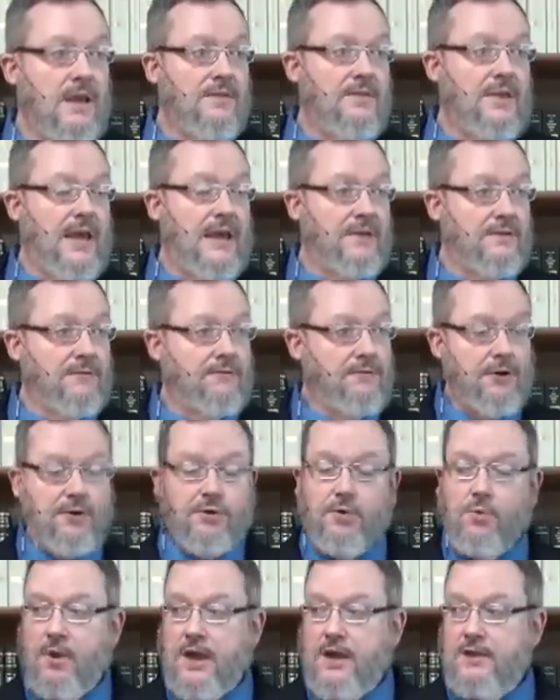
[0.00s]
That the
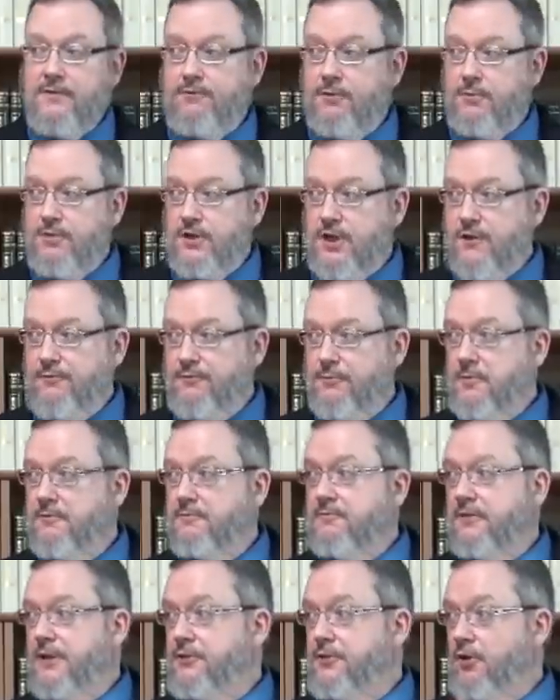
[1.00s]
further away you get from the
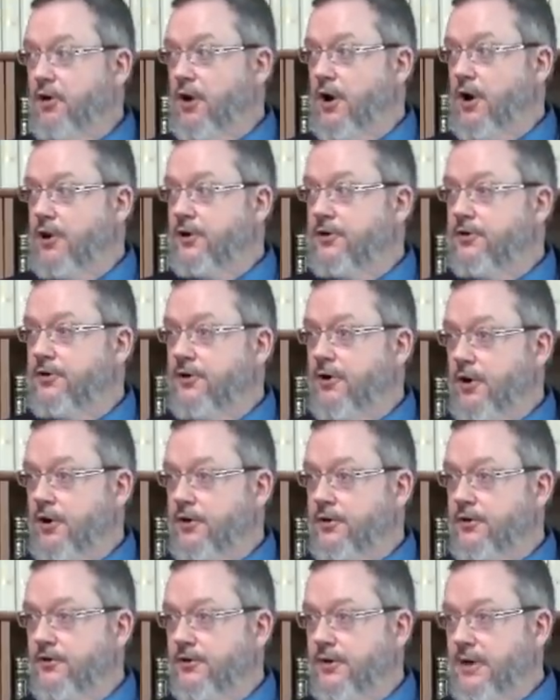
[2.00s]
flood, the harder and
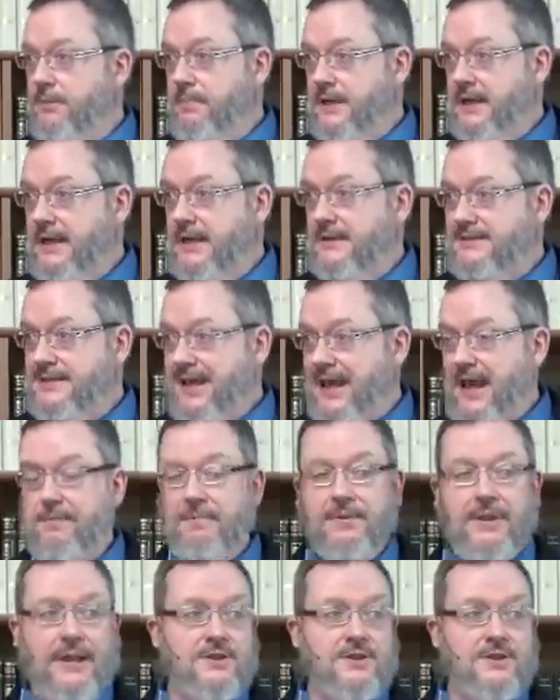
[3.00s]
harder it begins to happen.